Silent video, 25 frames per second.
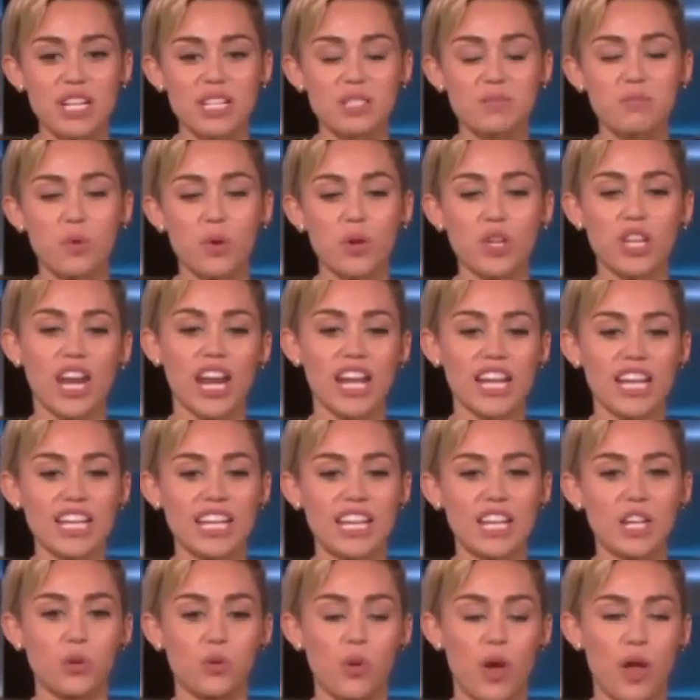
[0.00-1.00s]
but it's more that I can
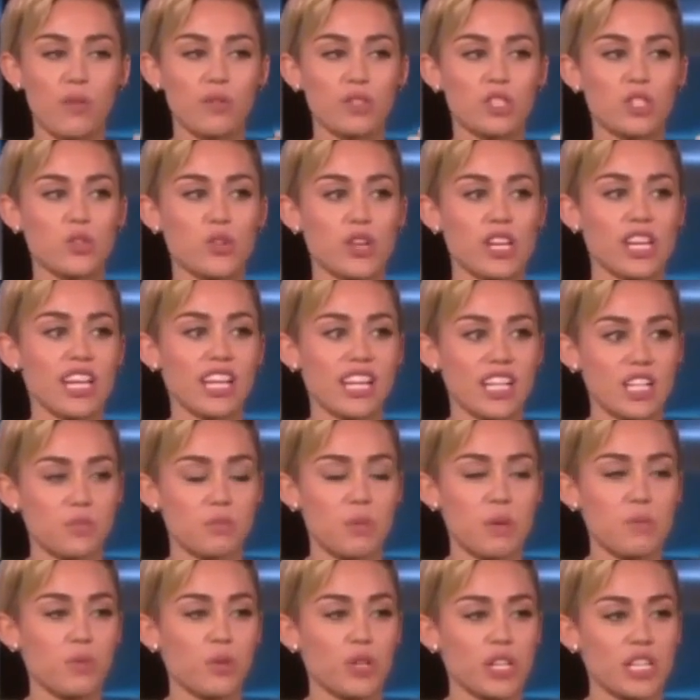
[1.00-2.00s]
get away with doing it because
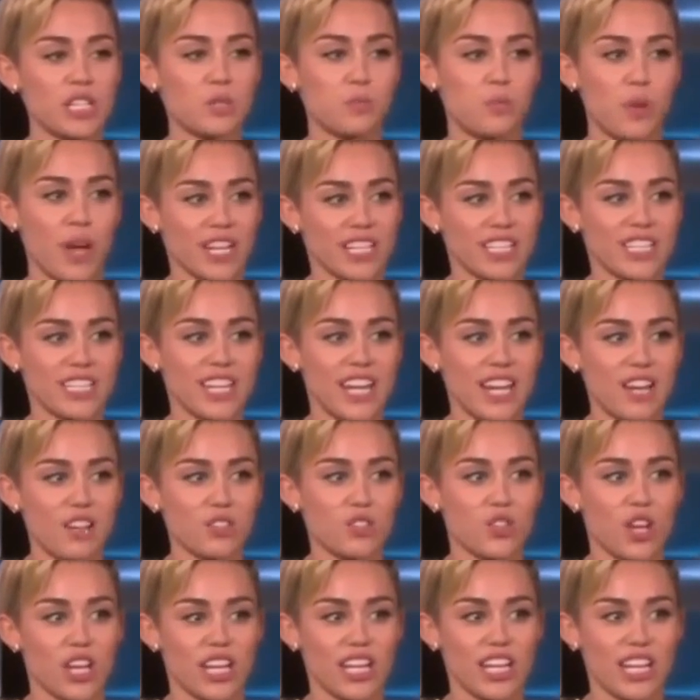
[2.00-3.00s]
people expect it now,
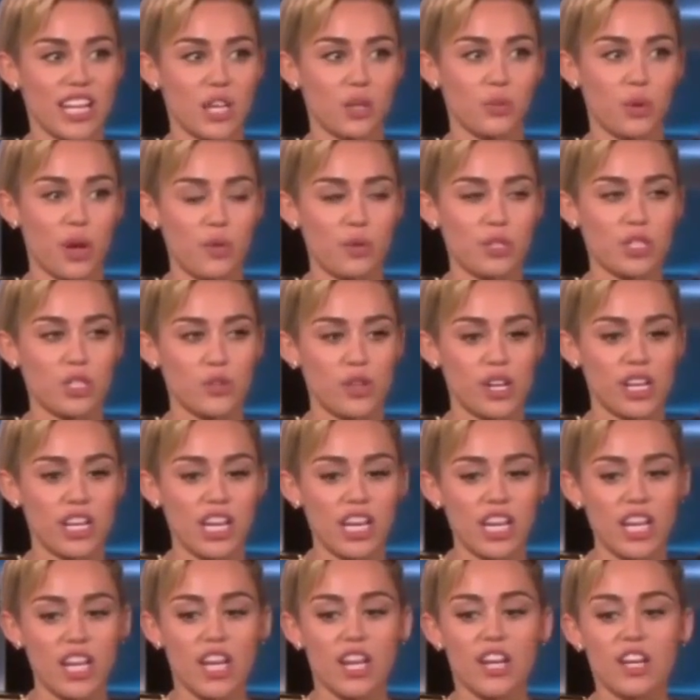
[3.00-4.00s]
so I can get away with doing
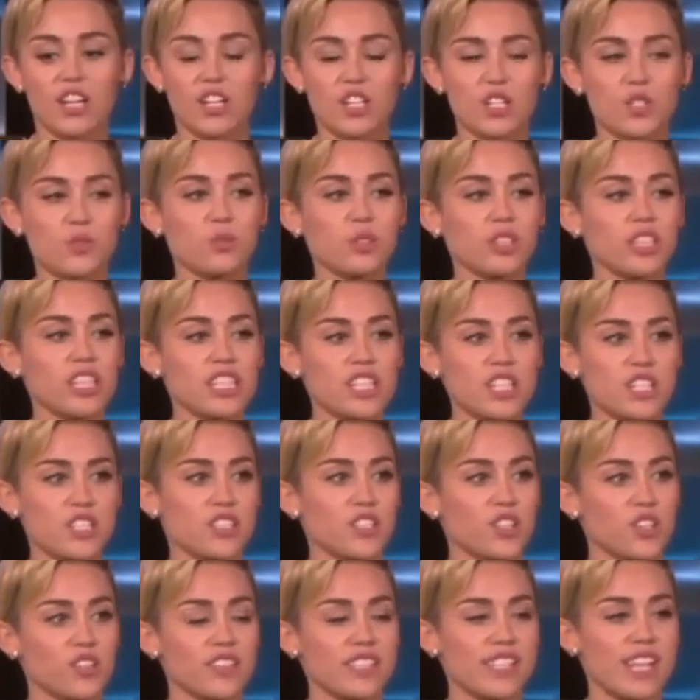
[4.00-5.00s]
it, because it's really just a
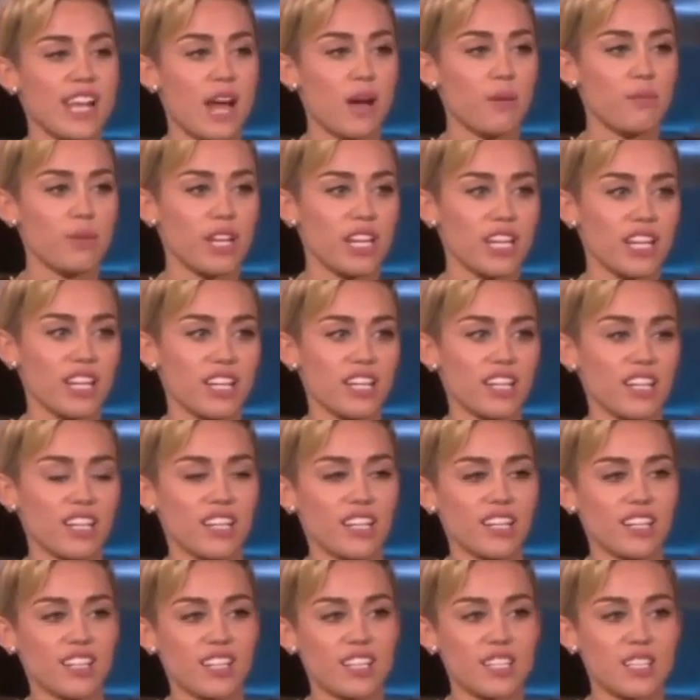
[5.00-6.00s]
nervous habit.
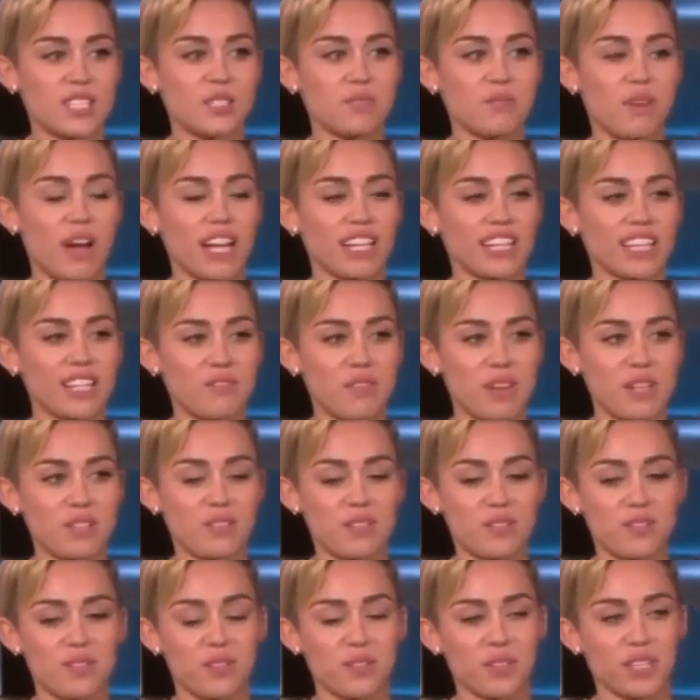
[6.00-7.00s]
Because smiling makes
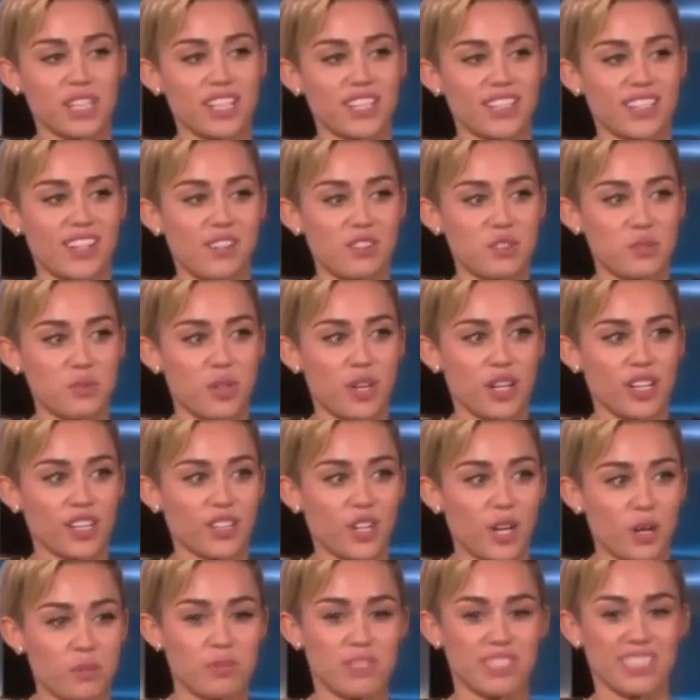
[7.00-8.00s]
me feel really uncomfortable on a
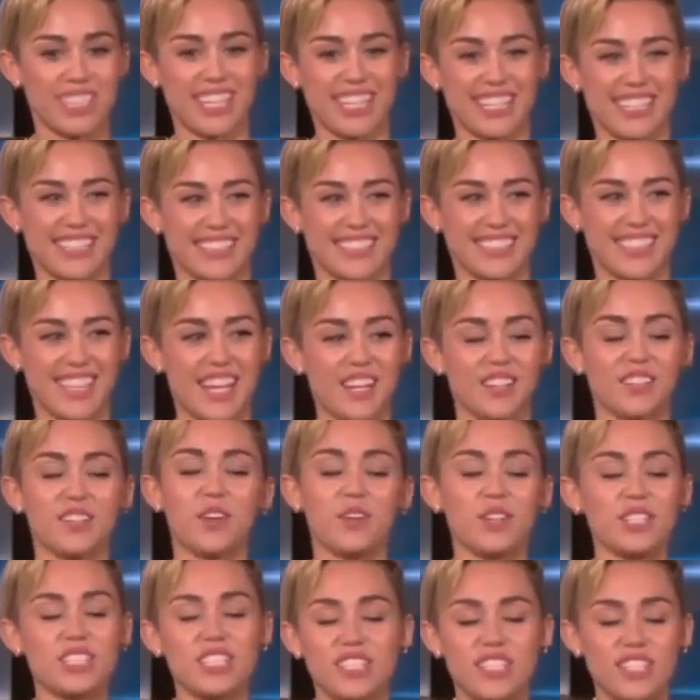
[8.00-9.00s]
carpet. Like, I don't know
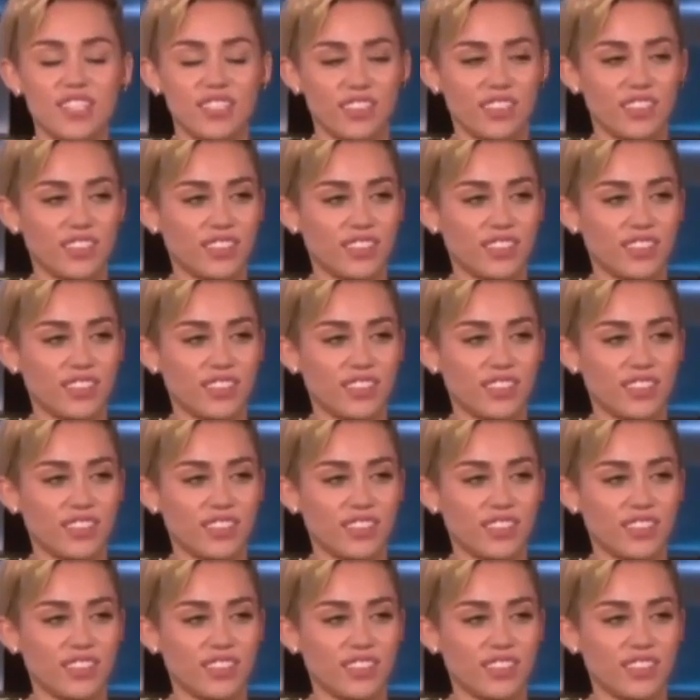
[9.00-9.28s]
what to do.